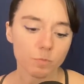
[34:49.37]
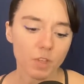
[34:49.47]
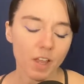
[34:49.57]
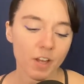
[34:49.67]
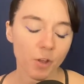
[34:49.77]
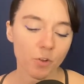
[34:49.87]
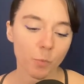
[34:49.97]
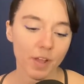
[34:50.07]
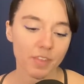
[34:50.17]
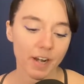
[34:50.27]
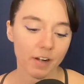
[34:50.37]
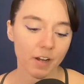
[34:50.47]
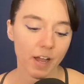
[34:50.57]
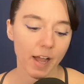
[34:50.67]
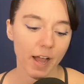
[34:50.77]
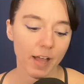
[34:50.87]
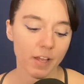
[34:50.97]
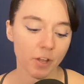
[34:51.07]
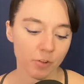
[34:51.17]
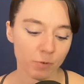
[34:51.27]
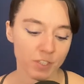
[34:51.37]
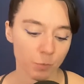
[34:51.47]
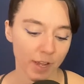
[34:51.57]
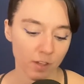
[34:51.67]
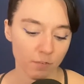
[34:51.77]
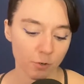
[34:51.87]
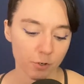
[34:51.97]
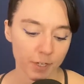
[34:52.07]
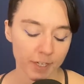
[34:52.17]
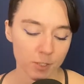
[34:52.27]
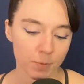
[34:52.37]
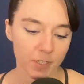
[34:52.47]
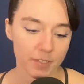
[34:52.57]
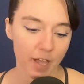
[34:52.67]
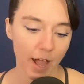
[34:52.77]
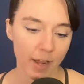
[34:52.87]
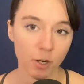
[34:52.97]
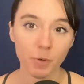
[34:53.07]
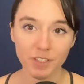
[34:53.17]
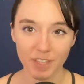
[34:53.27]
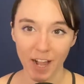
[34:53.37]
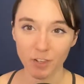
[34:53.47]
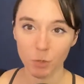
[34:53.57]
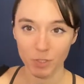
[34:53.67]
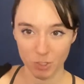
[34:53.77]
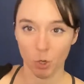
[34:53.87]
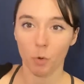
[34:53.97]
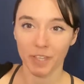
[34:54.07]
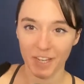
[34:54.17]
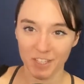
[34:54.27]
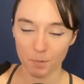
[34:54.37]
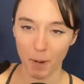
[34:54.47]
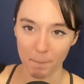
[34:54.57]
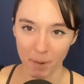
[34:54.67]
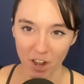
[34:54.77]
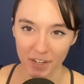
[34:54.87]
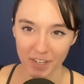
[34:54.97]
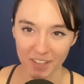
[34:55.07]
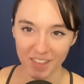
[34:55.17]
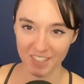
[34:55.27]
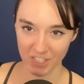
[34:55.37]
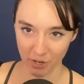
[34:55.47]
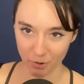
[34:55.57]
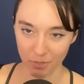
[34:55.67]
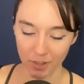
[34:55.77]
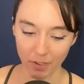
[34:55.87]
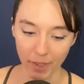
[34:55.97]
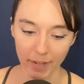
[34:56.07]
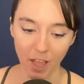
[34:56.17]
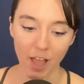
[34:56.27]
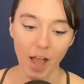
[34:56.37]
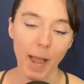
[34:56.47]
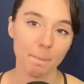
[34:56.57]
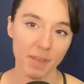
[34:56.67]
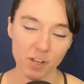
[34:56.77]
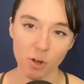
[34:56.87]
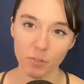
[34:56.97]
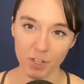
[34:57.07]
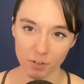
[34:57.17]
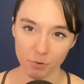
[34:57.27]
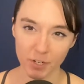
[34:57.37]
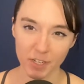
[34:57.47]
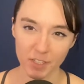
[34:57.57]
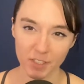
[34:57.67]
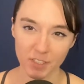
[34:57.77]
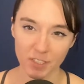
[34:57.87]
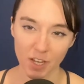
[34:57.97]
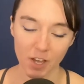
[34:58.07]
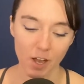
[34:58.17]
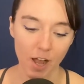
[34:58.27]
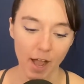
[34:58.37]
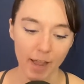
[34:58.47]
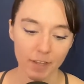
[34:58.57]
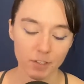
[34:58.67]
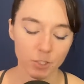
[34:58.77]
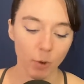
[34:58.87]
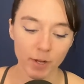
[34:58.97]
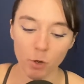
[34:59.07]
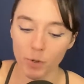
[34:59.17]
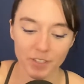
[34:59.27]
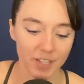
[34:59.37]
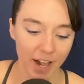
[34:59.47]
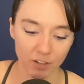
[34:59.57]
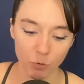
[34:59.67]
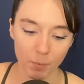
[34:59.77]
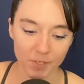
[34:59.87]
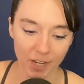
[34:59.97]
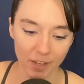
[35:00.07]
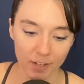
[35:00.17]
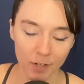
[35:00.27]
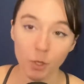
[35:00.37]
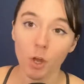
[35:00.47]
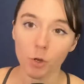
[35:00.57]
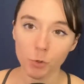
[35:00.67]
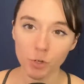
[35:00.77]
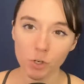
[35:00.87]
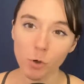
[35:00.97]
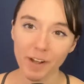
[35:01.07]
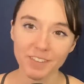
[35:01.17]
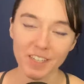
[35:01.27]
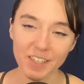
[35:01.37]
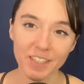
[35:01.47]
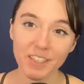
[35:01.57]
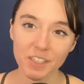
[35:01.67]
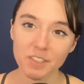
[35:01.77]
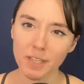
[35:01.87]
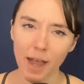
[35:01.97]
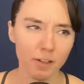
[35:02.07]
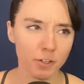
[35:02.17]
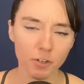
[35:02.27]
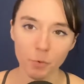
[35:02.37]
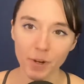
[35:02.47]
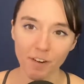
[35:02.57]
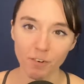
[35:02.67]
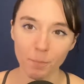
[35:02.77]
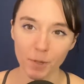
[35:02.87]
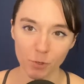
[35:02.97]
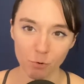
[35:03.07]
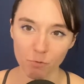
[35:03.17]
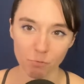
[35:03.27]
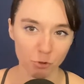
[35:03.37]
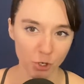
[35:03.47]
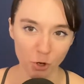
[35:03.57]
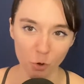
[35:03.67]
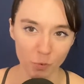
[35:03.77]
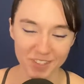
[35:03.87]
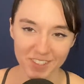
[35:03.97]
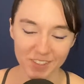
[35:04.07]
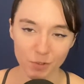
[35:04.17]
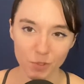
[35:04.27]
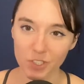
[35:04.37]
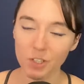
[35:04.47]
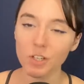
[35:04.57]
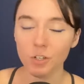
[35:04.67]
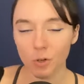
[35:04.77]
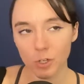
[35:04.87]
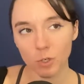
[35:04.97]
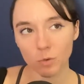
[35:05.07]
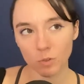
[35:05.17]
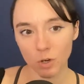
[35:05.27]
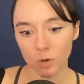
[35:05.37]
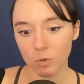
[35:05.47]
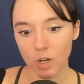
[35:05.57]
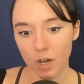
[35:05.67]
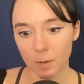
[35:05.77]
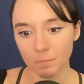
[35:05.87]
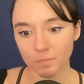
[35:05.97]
another way that another reason why I love cooking is because I know exactly what's going into my body. And that's another thing. Like I pick all the ingredients. So I know exactly what I'm taking in. You can go out to and get a salad or whatever, but you don't really know what's, you know, you don't know.